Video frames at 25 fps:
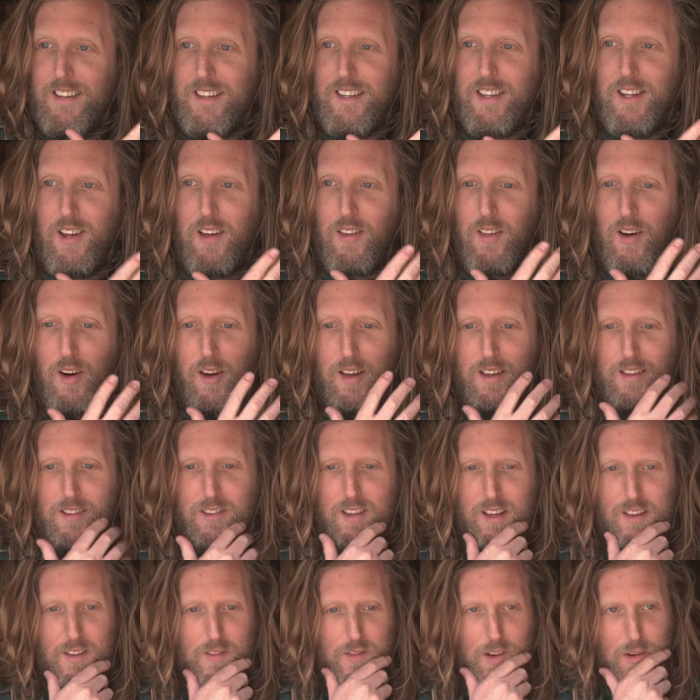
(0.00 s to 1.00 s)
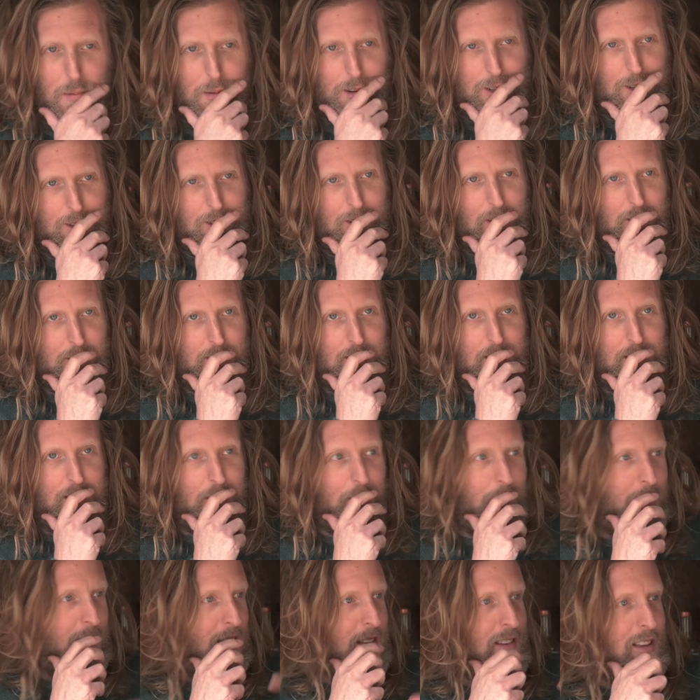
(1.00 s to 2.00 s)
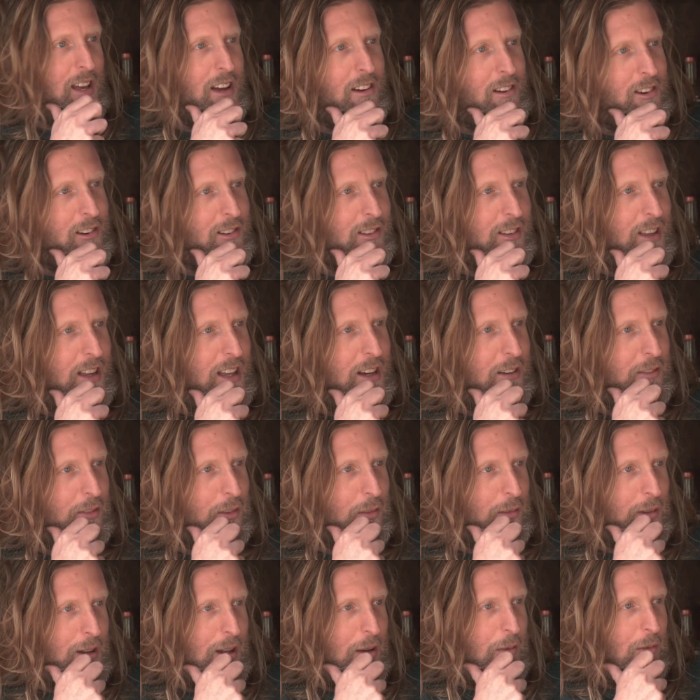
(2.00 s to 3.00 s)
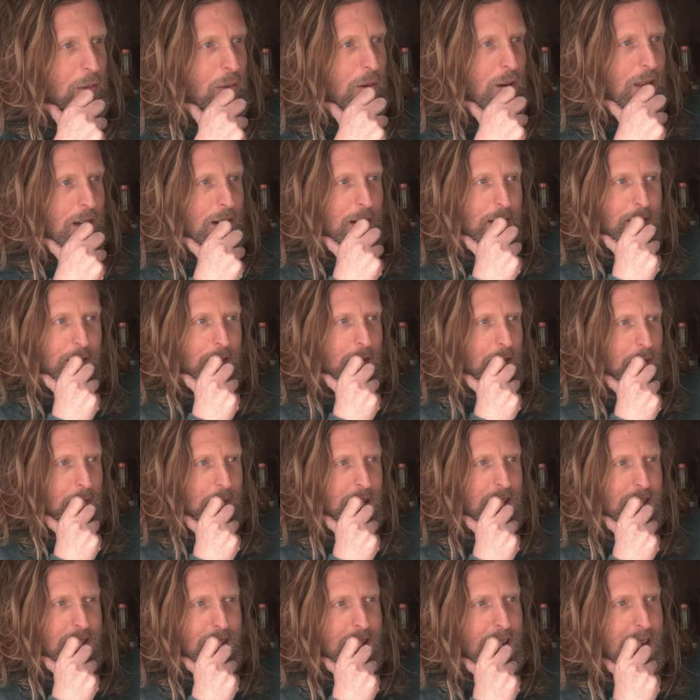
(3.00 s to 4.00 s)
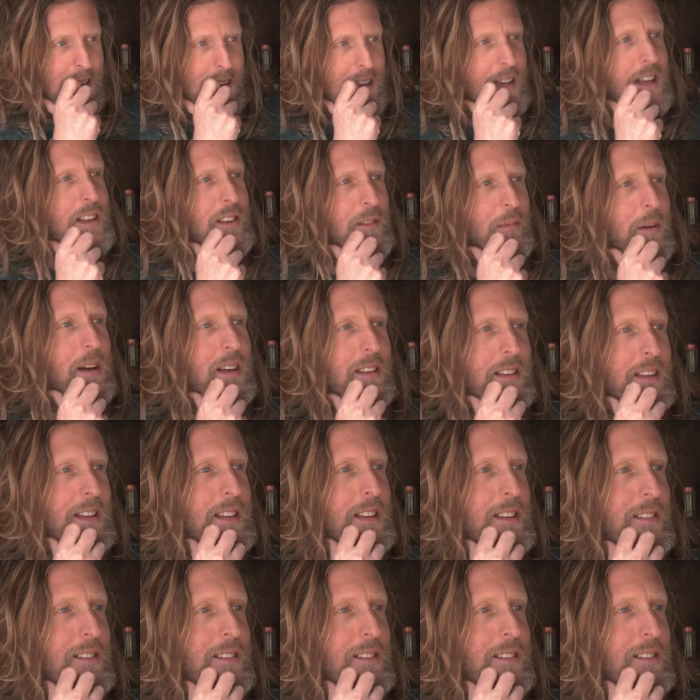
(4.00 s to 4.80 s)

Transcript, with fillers: you know, the, it's, it's very much associated with this area, isn't it? That yeah, football club and yeah. what they're up to. It's amazing. Yeah. It is amazing.